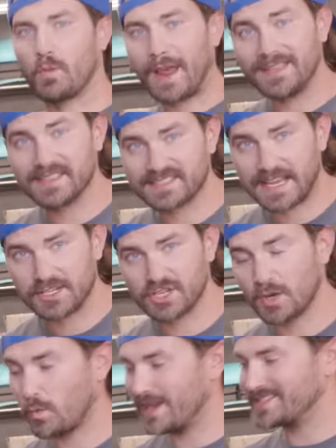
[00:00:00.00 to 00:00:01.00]
we weighed this
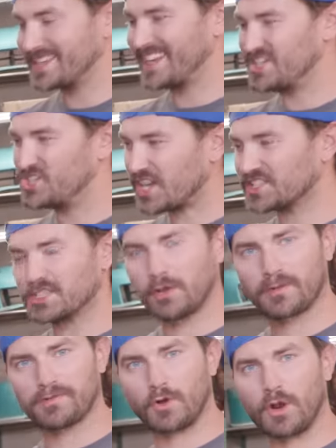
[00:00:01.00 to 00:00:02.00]
engine, it weighs in at just
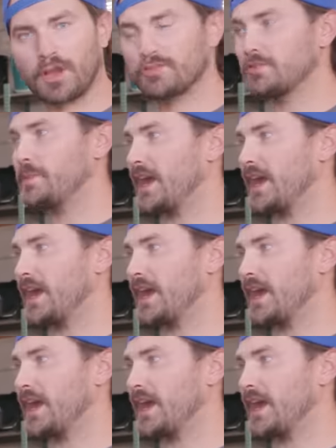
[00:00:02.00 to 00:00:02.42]
over 400